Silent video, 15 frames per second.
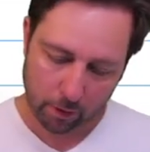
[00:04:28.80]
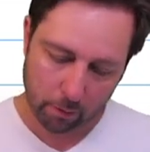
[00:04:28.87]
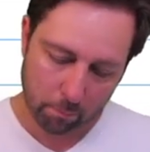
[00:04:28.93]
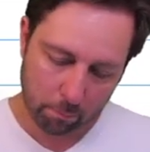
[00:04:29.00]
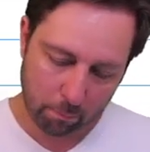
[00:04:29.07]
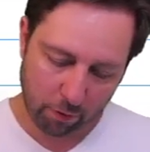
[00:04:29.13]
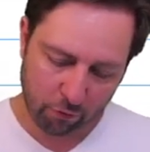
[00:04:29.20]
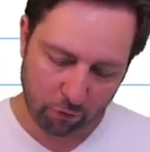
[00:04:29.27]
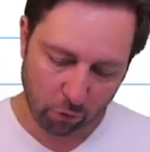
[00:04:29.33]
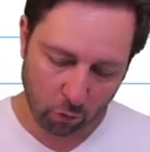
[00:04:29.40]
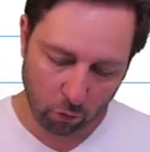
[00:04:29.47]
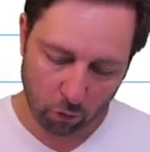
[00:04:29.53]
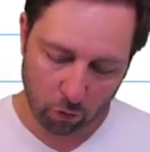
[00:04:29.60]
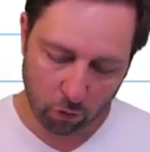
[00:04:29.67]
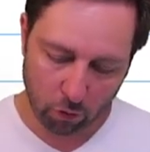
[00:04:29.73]

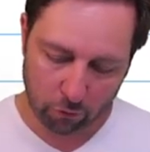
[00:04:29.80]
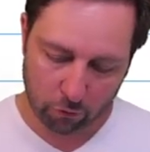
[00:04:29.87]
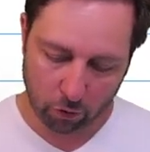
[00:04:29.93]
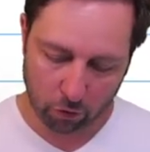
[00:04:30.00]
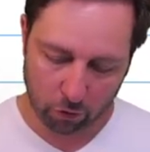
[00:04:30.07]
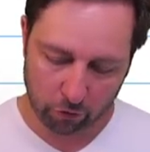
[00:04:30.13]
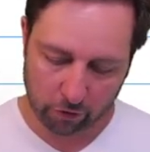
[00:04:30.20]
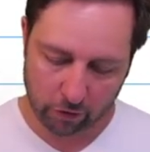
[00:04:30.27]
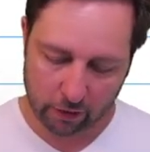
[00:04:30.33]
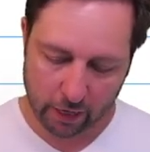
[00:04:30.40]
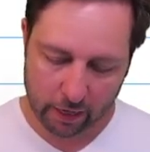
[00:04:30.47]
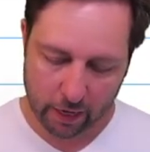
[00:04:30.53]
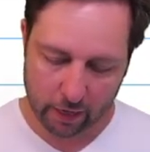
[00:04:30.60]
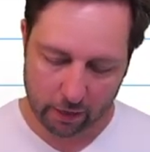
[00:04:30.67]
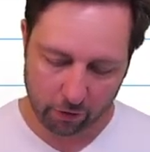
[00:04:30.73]
before, of course, the
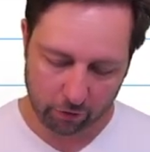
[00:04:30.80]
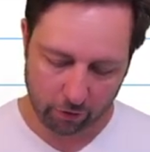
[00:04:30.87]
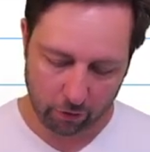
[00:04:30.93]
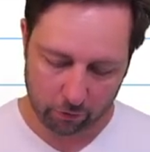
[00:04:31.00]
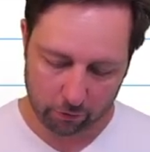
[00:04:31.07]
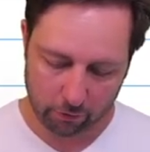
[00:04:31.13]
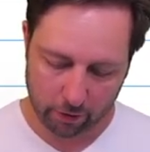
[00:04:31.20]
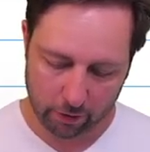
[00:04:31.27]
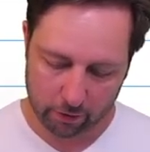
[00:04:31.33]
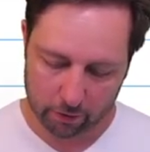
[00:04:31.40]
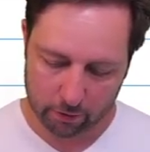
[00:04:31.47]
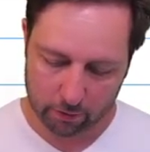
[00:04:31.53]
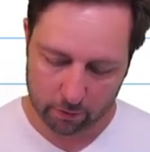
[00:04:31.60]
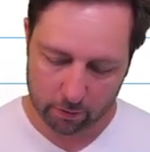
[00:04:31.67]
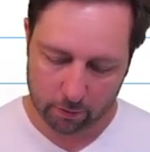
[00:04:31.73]
decade is out, right?
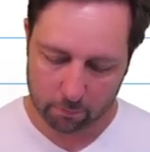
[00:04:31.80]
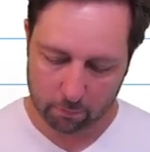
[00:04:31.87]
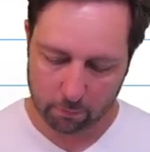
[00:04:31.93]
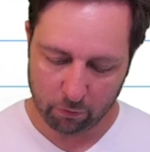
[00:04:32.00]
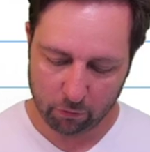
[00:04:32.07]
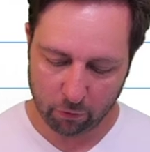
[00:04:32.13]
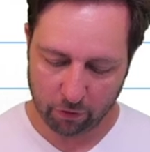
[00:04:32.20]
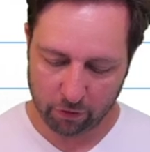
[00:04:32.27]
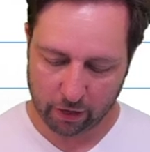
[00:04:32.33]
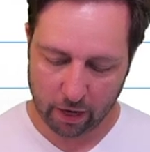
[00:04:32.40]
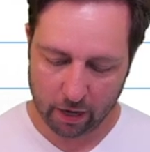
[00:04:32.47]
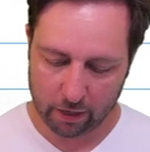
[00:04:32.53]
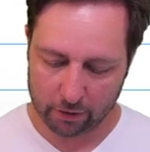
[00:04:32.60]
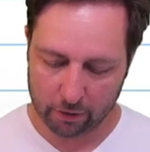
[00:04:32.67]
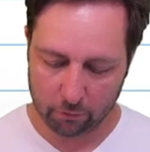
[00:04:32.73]
Before the
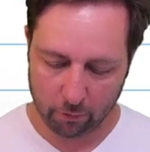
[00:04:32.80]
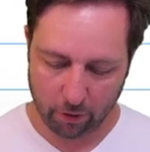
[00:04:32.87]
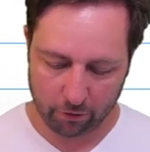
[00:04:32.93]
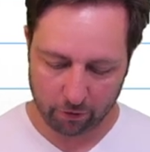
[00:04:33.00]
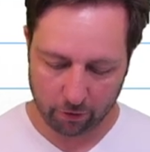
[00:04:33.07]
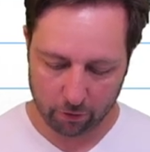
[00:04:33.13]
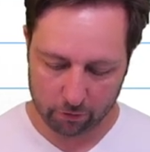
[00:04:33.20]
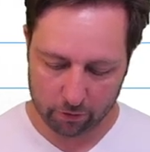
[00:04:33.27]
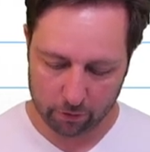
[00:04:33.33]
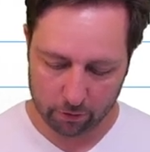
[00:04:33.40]
calendar runs out.